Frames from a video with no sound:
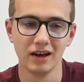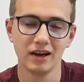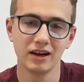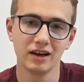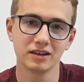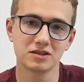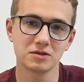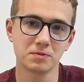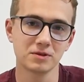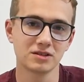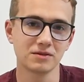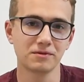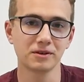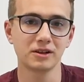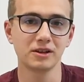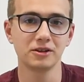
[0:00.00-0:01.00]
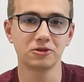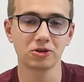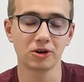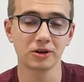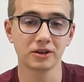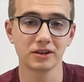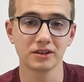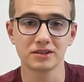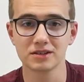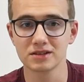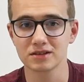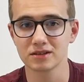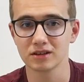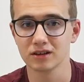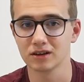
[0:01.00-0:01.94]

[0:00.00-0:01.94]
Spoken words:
It specifically targets